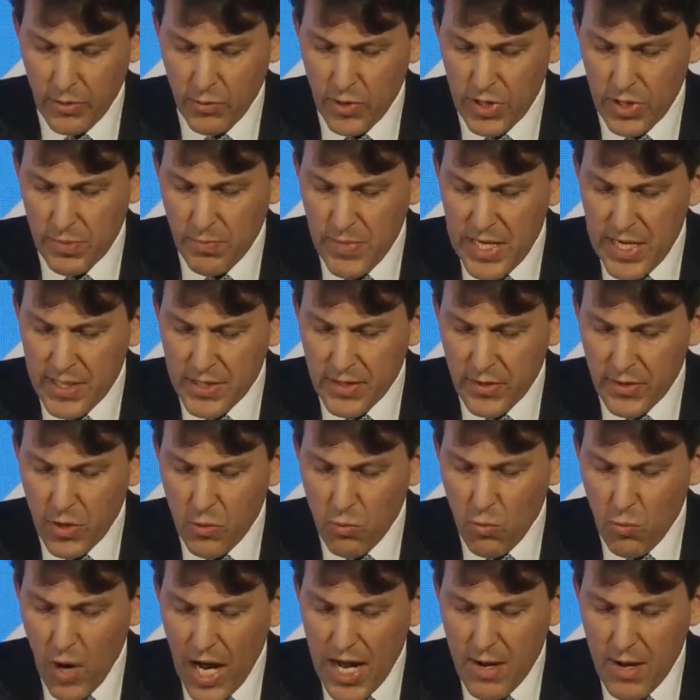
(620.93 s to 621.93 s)
which means that
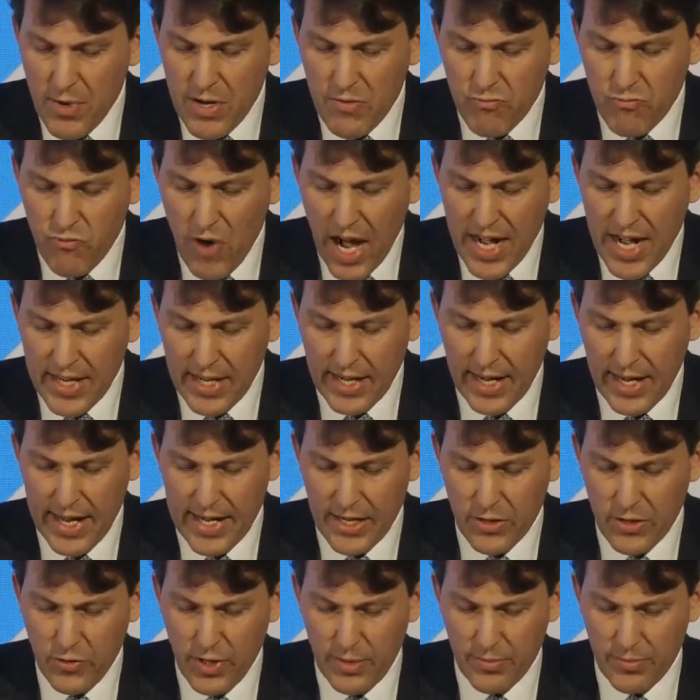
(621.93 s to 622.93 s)
the way we
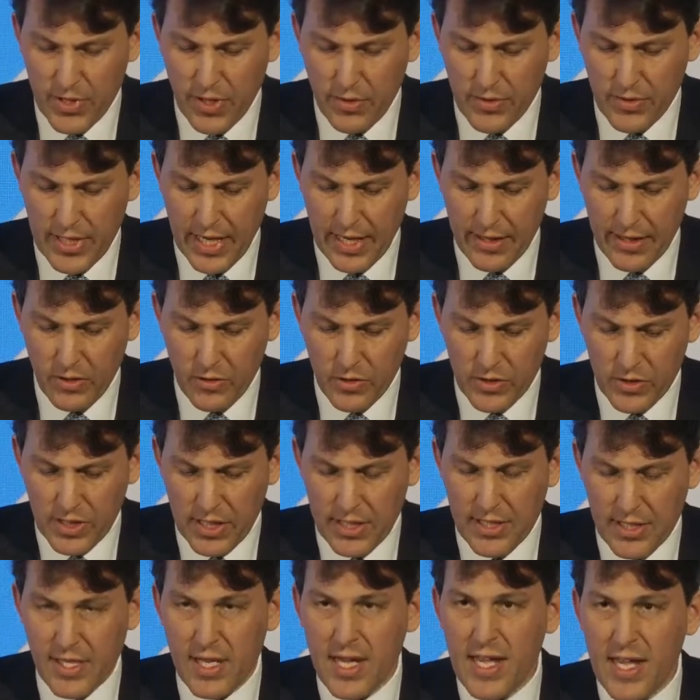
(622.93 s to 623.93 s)
regulate crypto
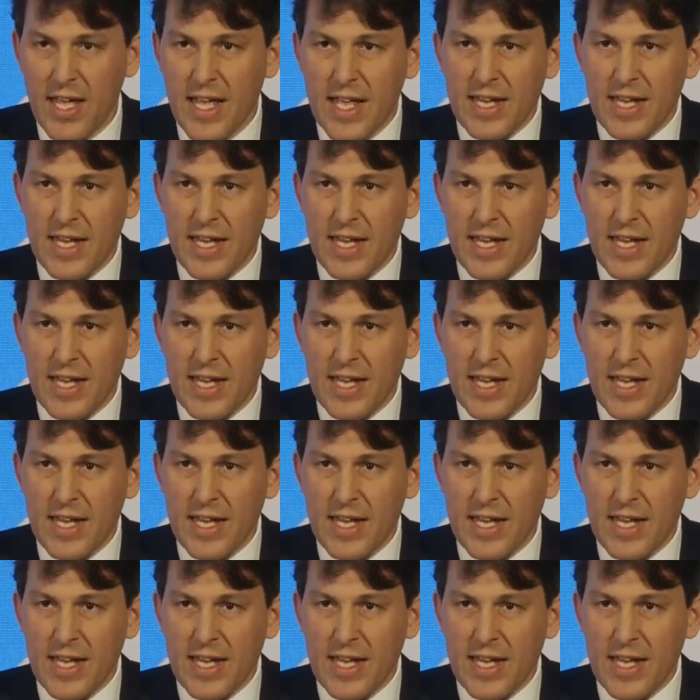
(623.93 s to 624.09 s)
technologies